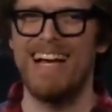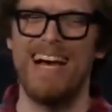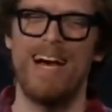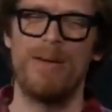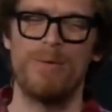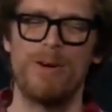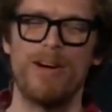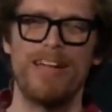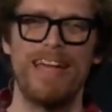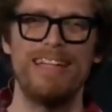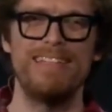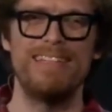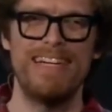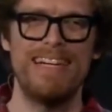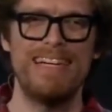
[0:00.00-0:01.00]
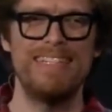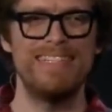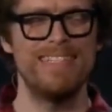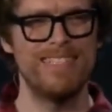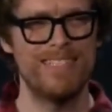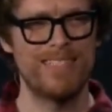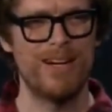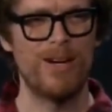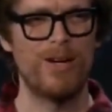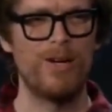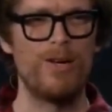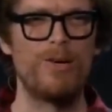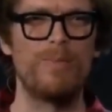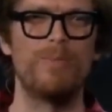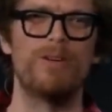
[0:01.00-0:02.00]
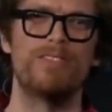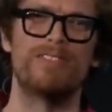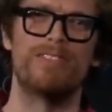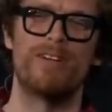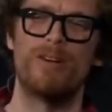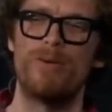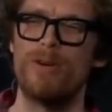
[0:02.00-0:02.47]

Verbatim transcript: I work at DICE in Stockholm on Star